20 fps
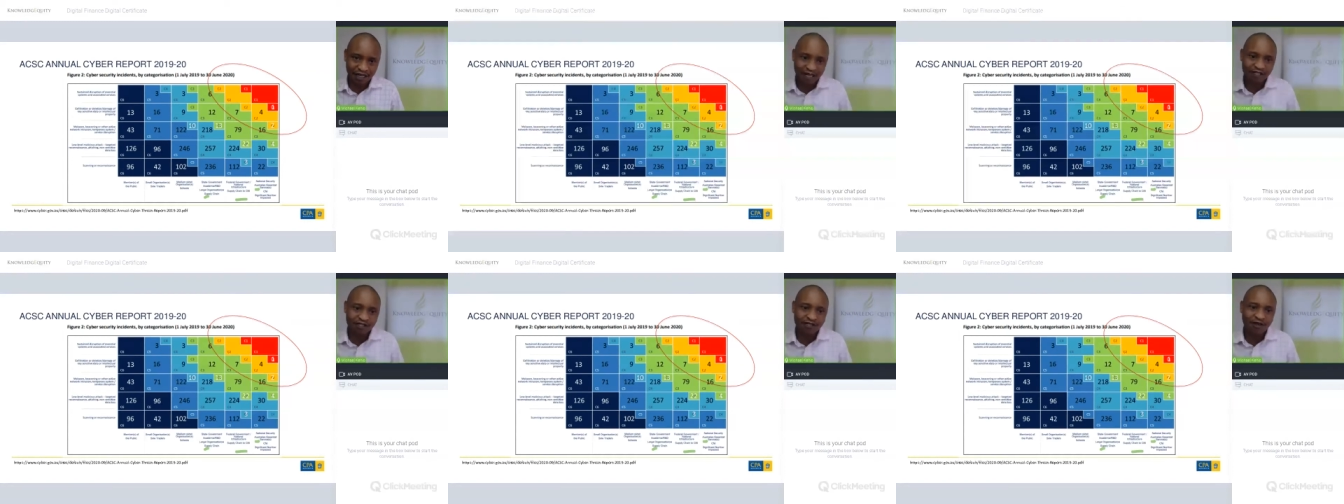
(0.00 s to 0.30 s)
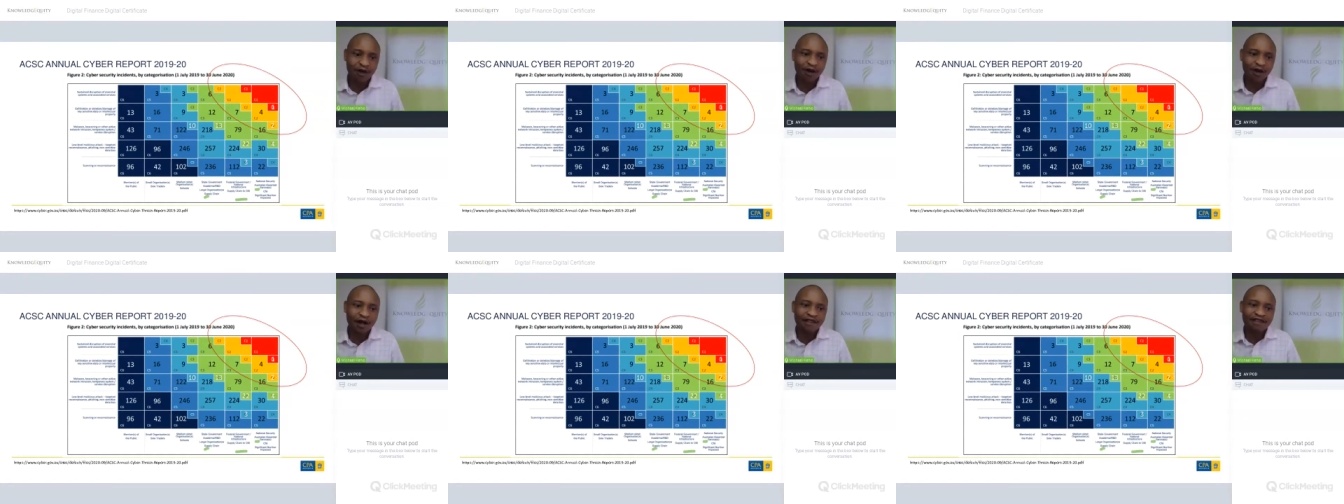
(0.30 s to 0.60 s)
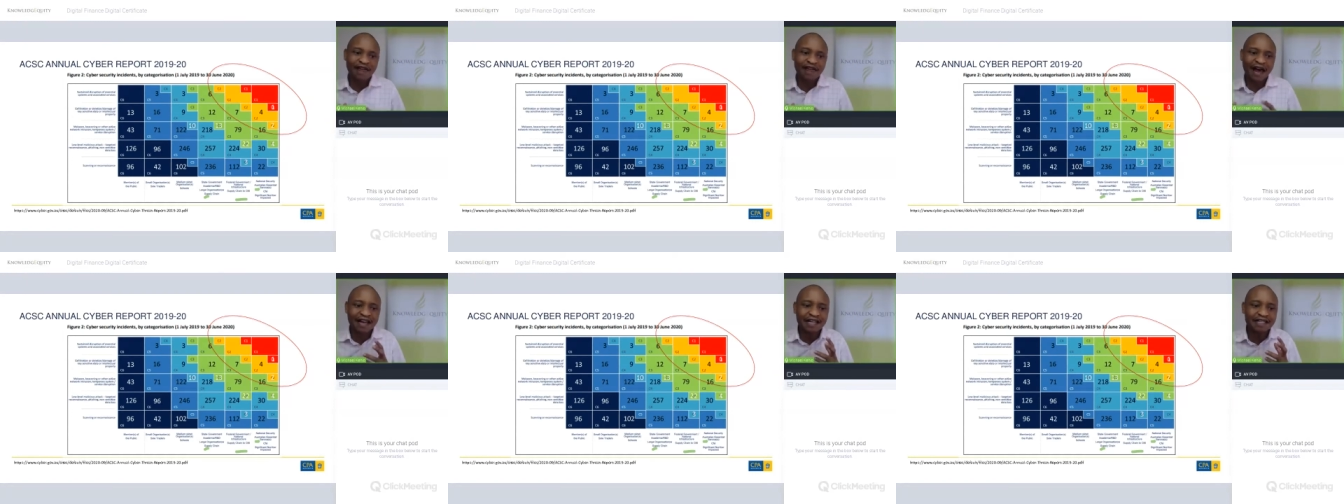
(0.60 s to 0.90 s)
And
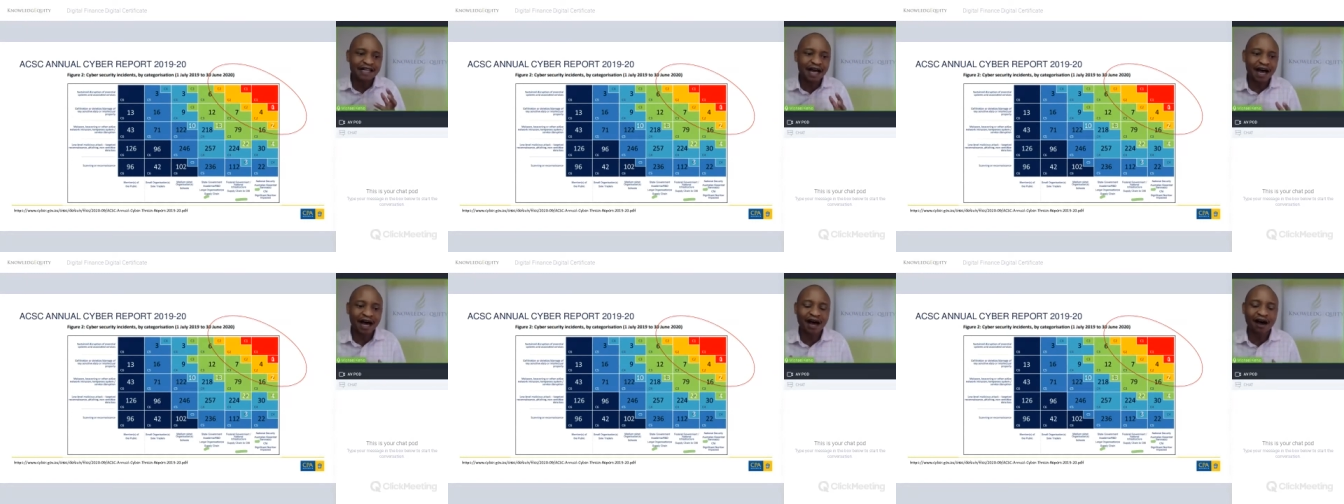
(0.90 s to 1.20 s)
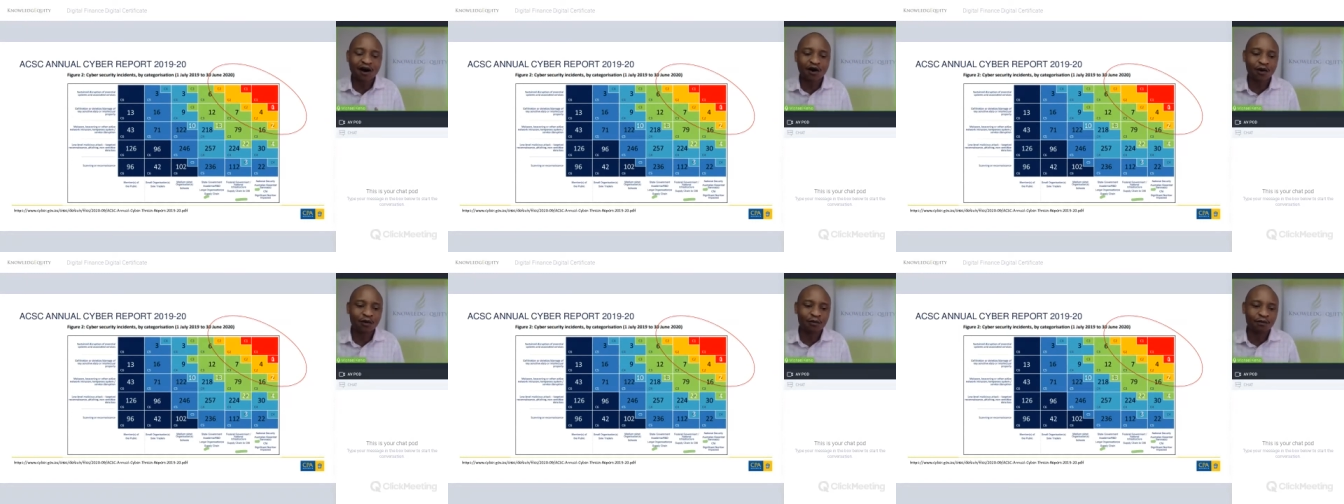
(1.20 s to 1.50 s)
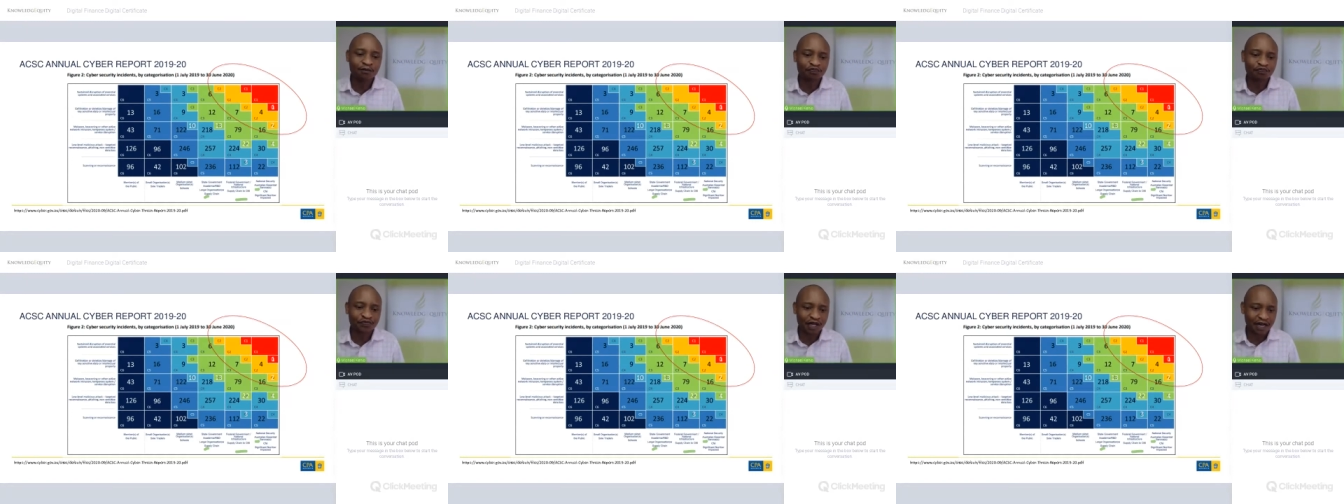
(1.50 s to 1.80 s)
so that is
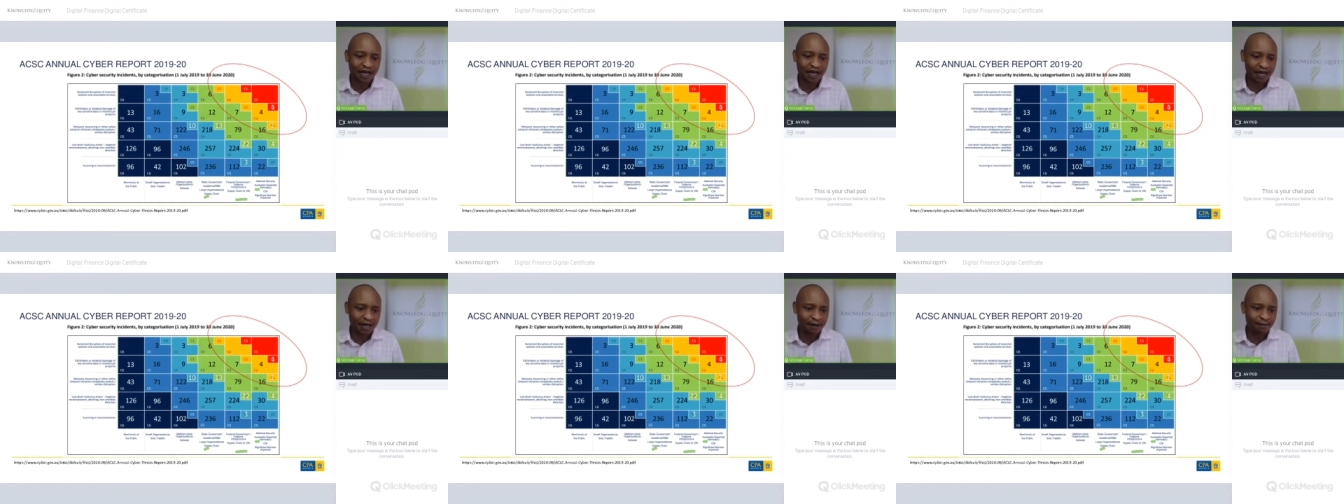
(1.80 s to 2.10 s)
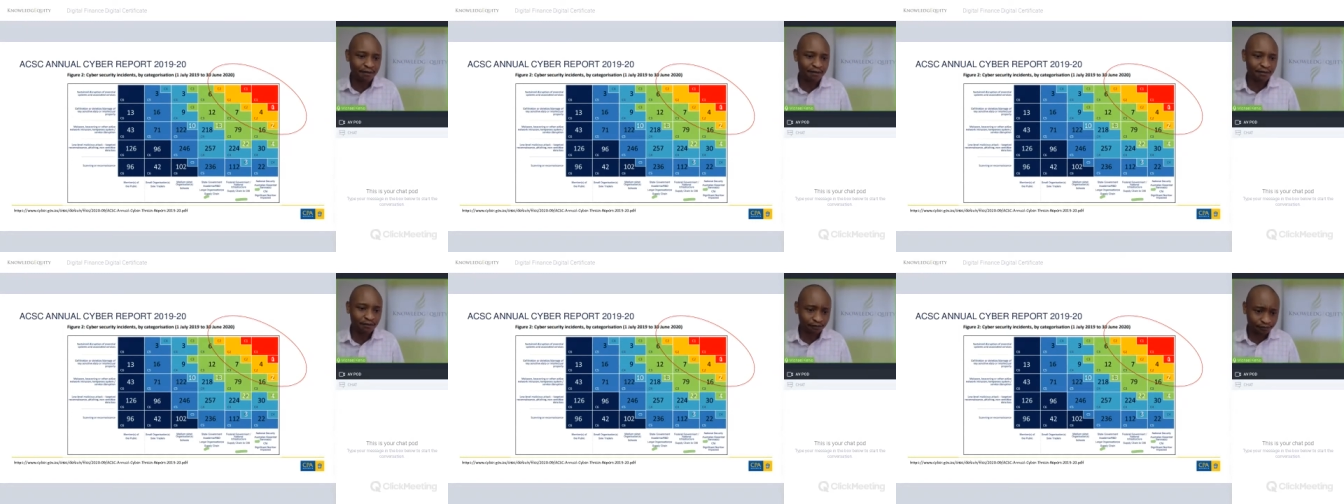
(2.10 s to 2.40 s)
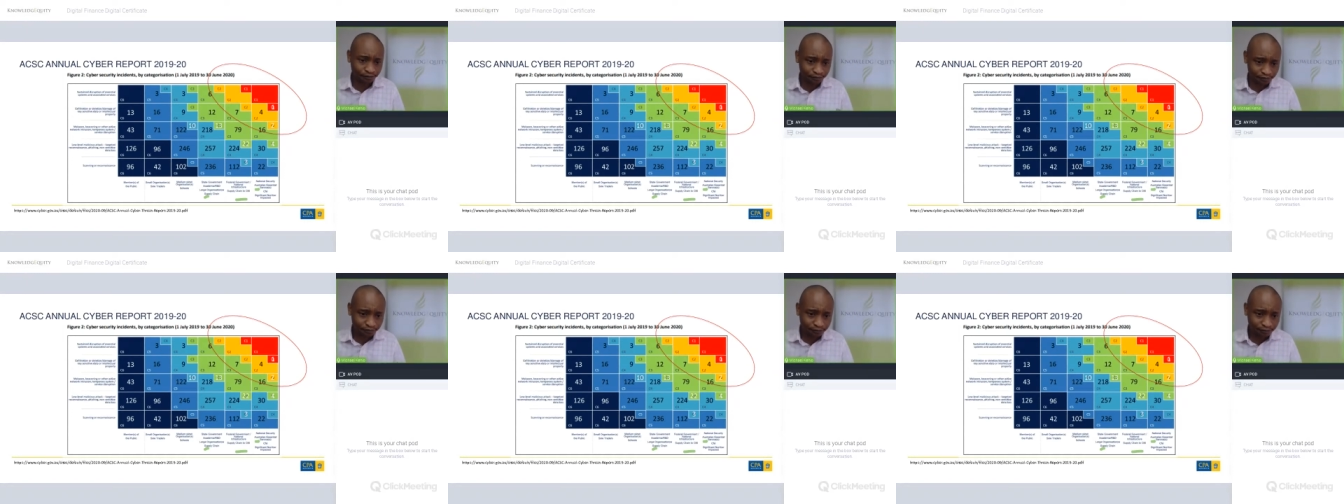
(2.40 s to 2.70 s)
how
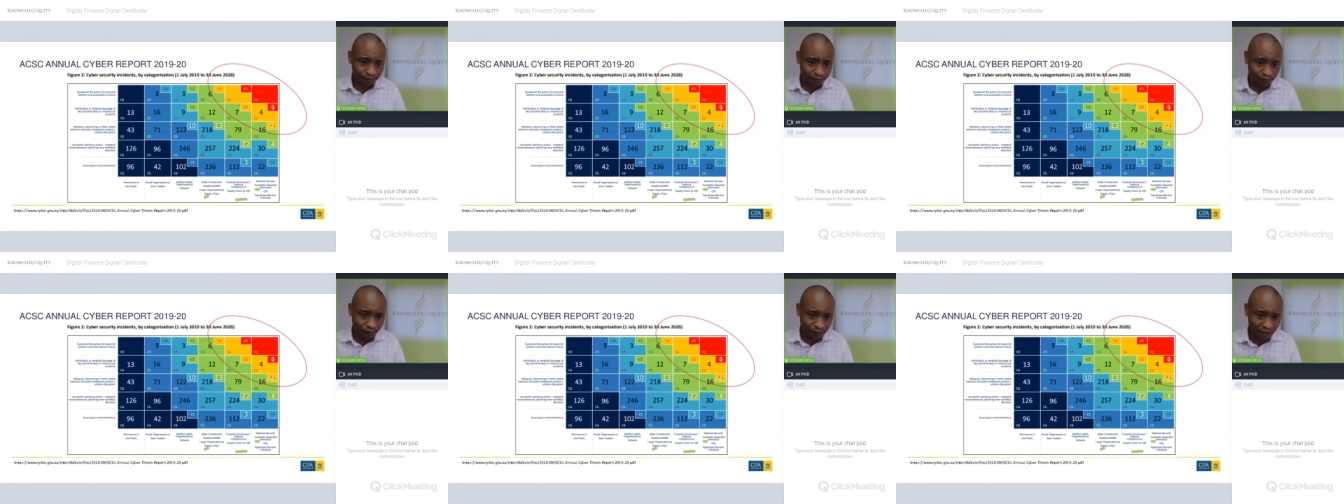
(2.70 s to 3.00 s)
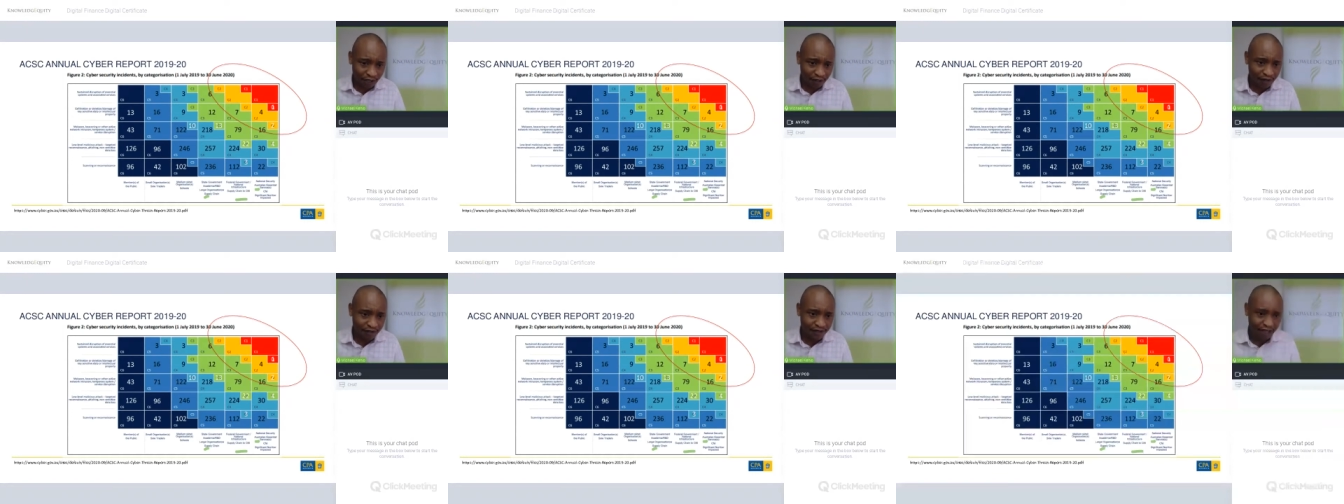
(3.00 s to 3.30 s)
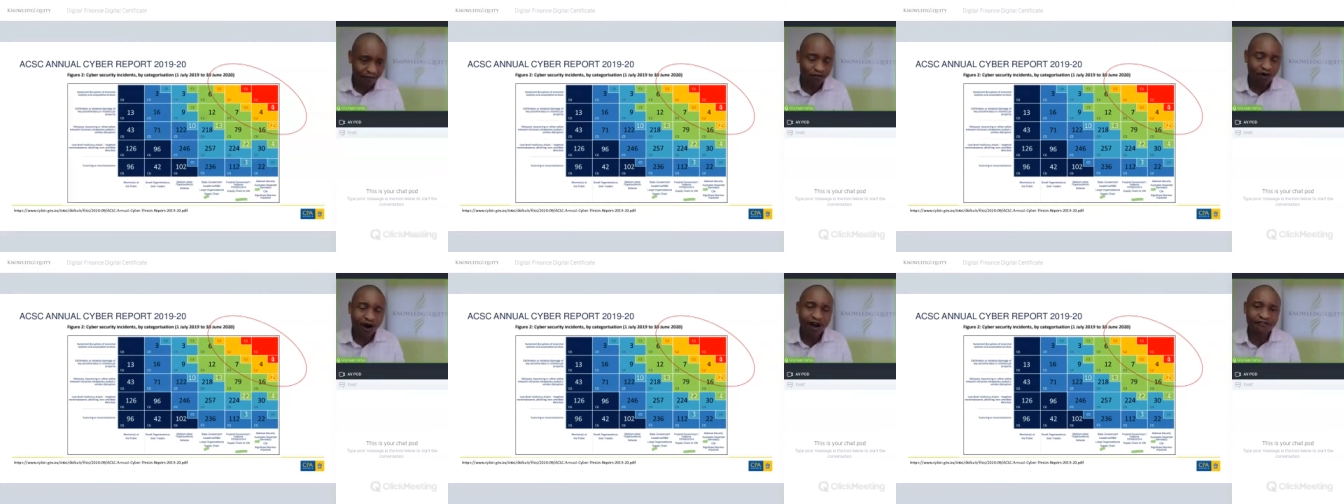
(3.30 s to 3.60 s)

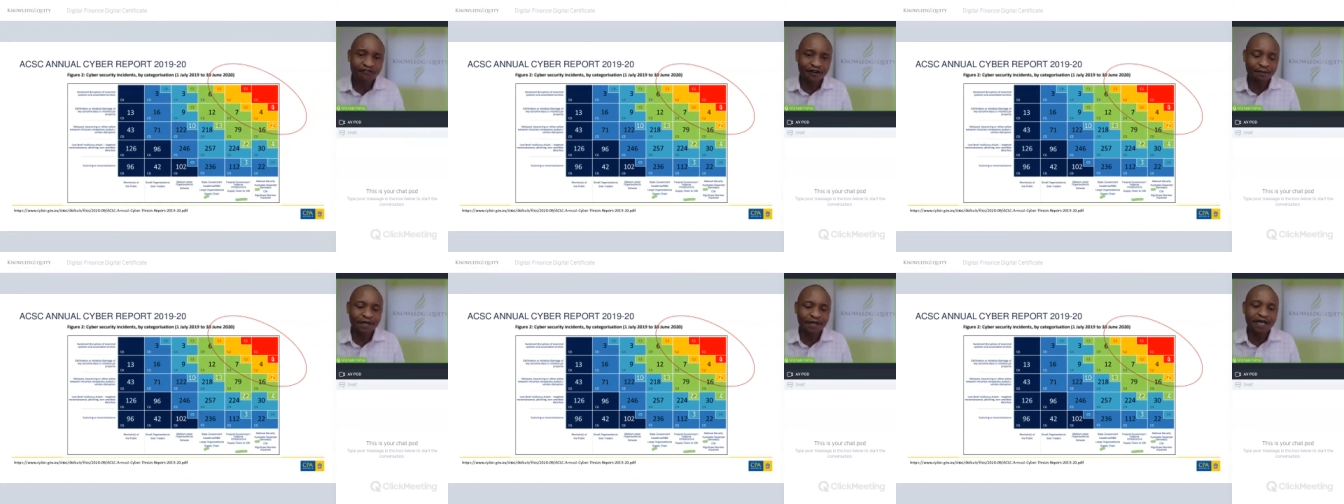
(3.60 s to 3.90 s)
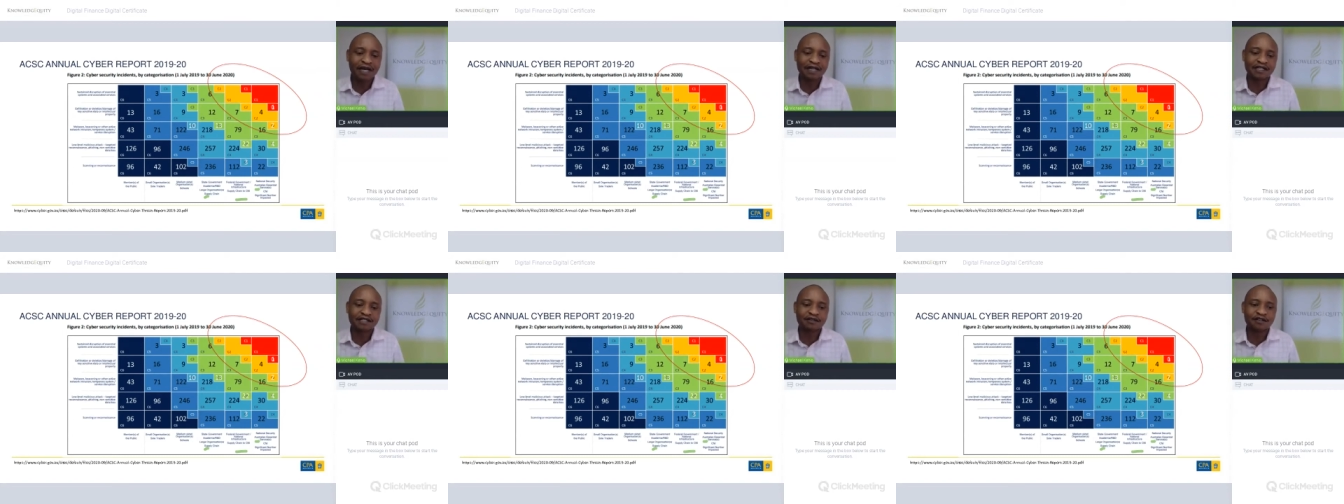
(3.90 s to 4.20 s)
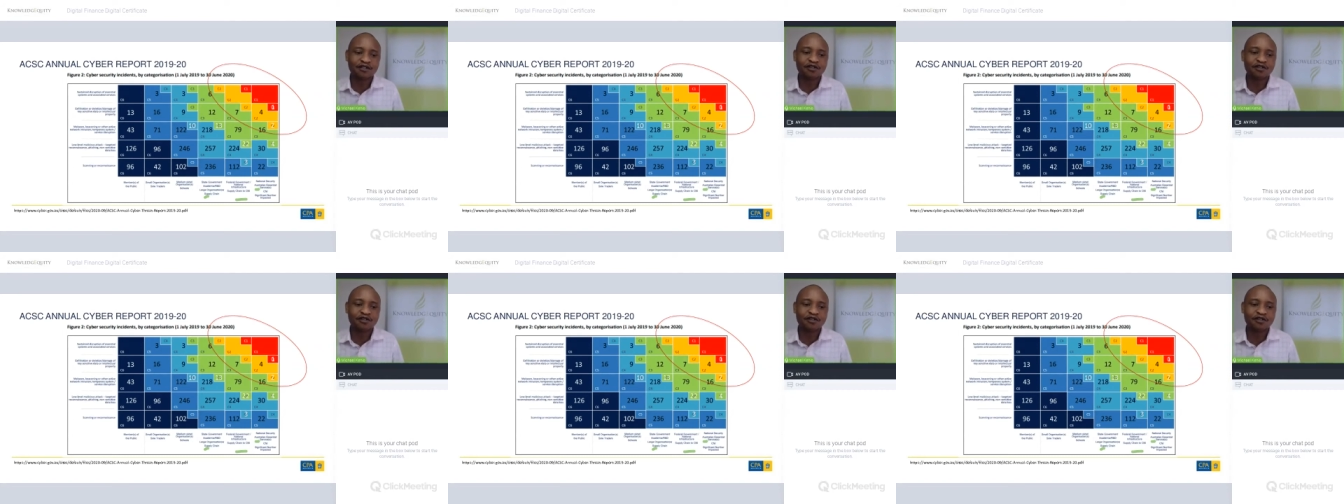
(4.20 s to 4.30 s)
the graph appears.